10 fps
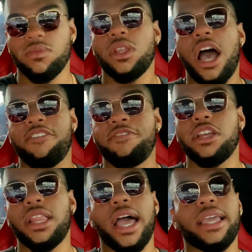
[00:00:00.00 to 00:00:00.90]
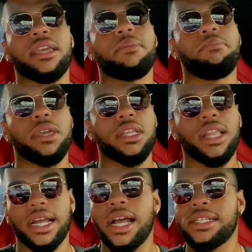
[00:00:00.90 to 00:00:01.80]
I feel like men,
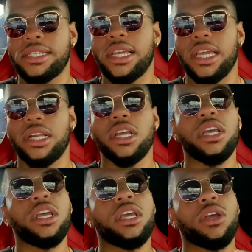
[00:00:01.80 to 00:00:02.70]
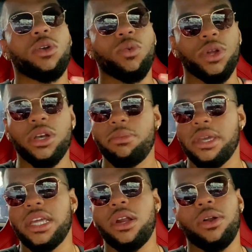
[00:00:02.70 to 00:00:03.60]
like I said, real
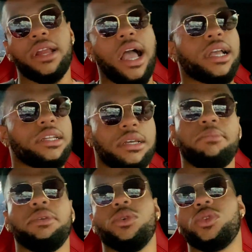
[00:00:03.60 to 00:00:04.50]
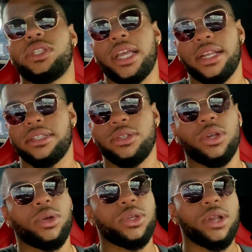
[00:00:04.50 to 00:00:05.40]
men are not going to abuse that. You
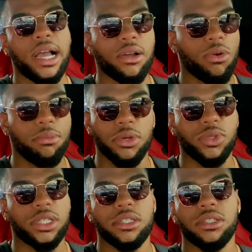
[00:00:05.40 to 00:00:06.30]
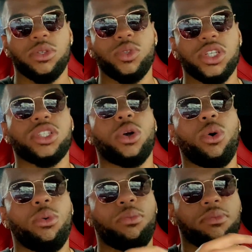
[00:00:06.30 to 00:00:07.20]
know, you're not going to abuse it. You just
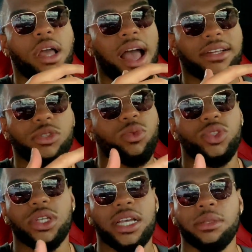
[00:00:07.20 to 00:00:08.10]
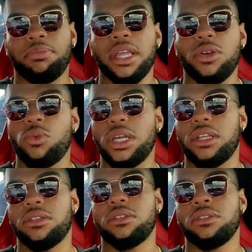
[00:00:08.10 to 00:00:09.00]
going to, I just want you guys to play to win.
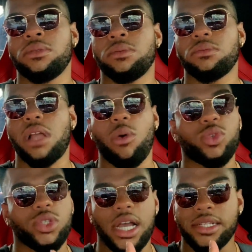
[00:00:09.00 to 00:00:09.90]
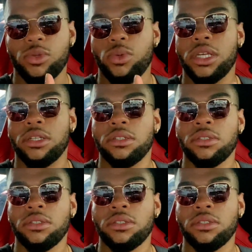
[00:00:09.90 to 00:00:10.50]
I want you guys to win.